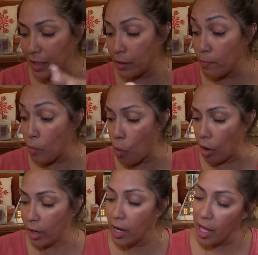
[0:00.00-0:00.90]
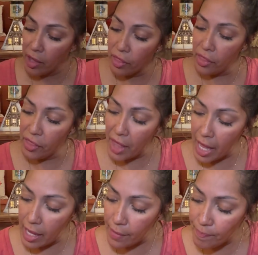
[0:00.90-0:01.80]
it more
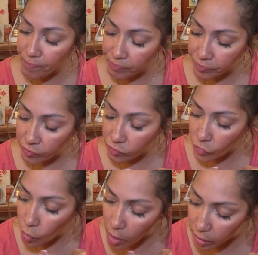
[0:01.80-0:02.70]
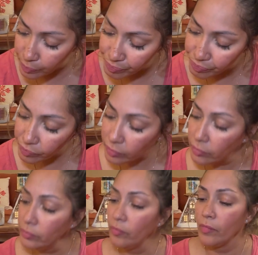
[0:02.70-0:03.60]
than, let
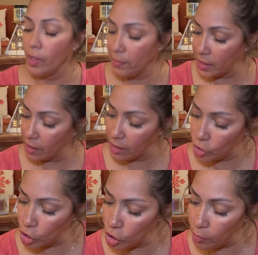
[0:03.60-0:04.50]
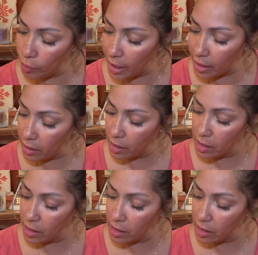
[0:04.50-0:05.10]
me see, the gingerbread